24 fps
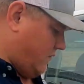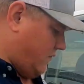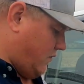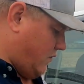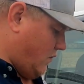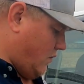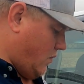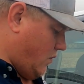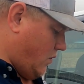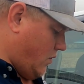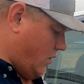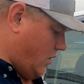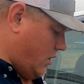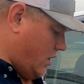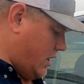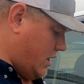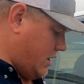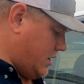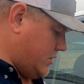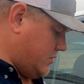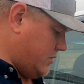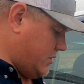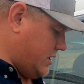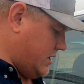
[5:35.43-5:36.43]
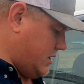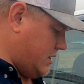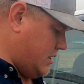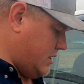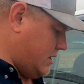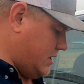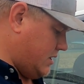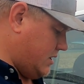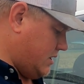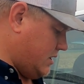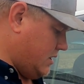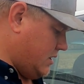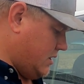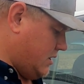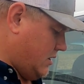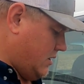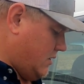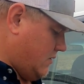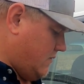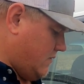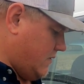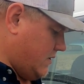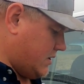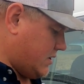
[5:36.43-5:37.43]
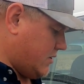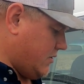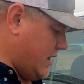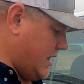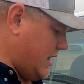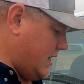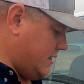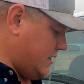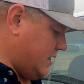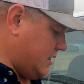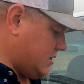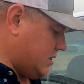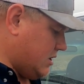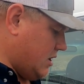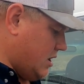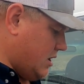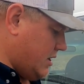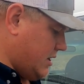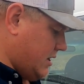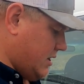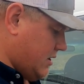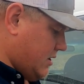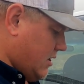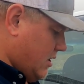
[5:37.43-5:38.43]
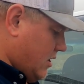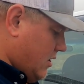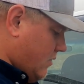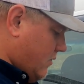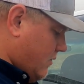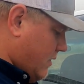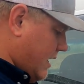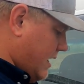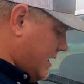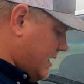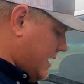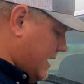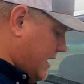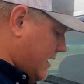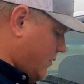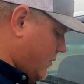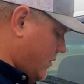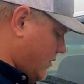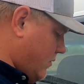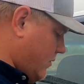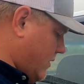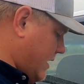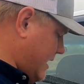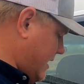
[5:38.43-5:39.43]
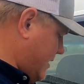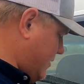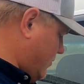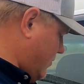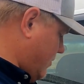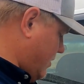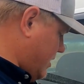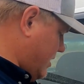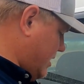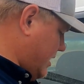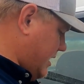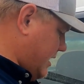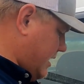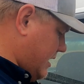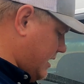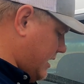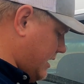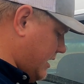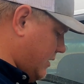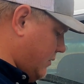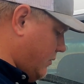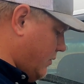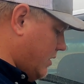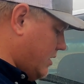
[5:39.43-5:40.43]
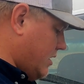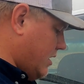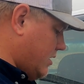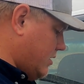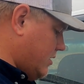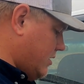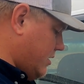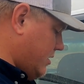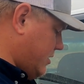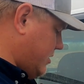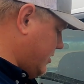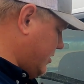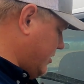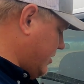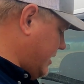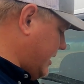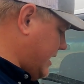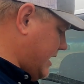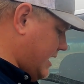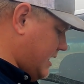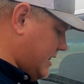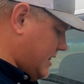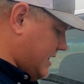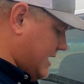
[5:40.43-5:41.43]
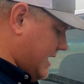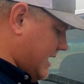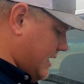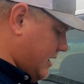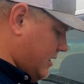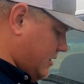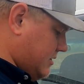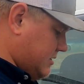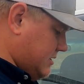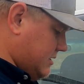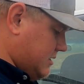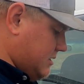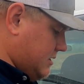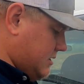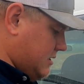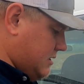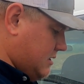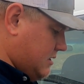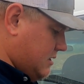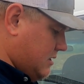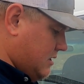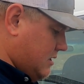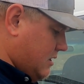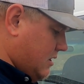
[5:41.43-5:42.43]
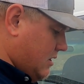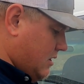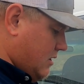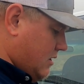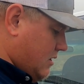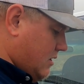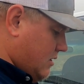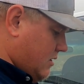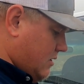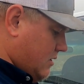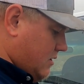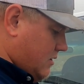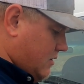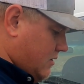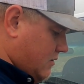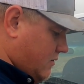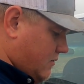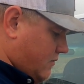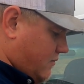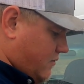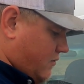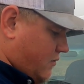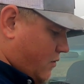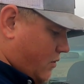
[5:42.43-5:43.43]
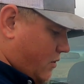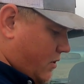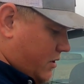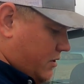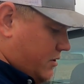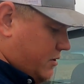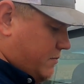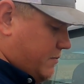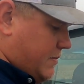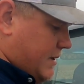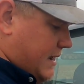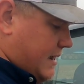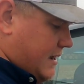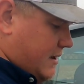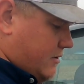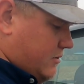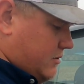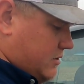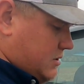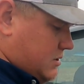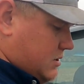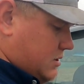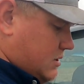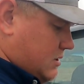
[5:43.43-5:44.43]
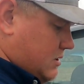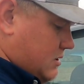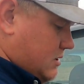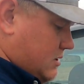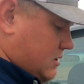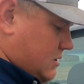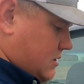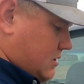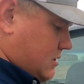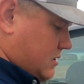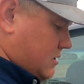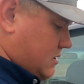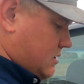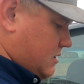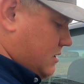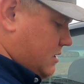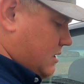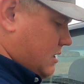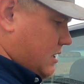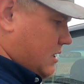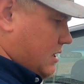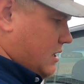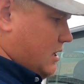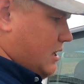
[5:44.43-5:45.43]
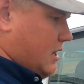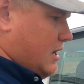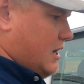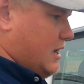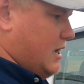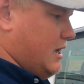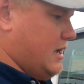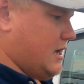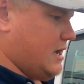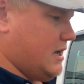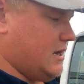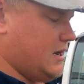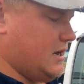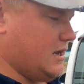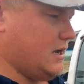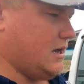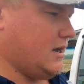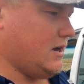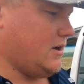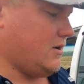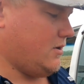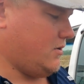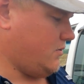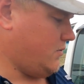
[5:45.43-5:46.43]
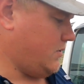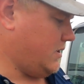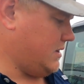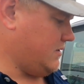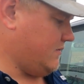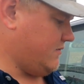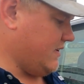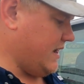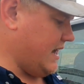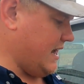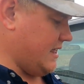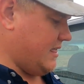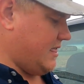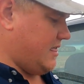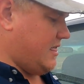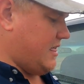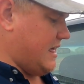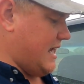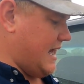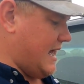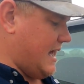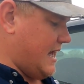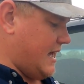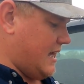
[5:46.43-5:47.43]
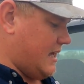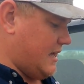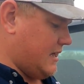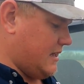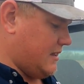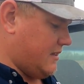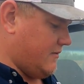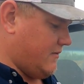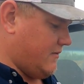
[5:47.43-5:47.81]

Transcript: 400 for the grain that's on it. Right now we're weighing 138,400 pounds, and we divided by